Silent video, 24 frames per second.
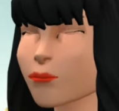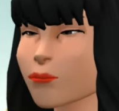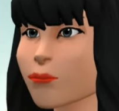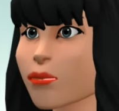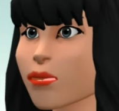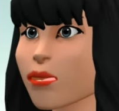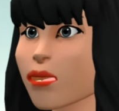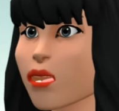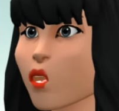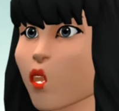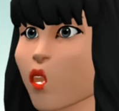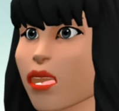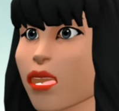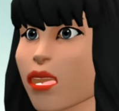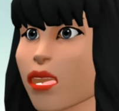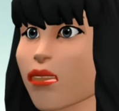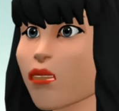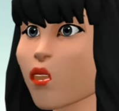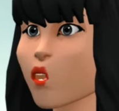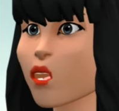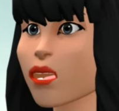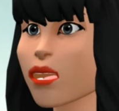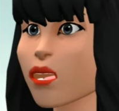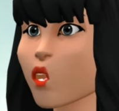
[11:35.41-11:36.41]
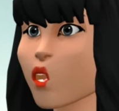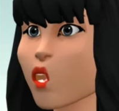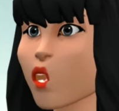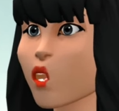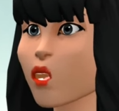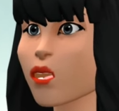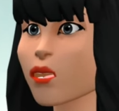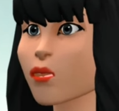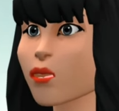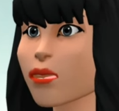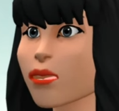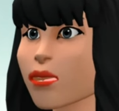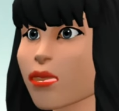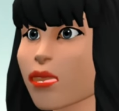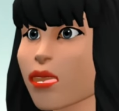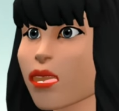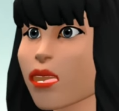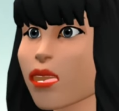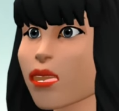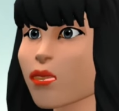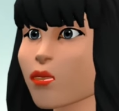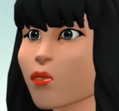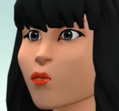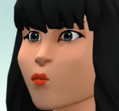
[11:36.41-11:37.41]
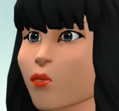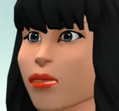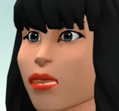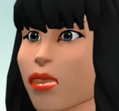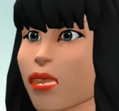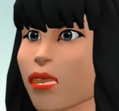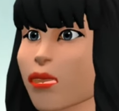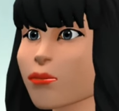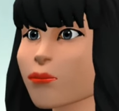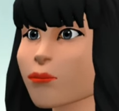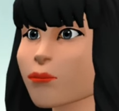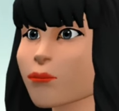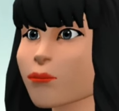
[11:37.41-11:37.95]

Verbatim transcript: I'll wait for the doctor's diagnosis.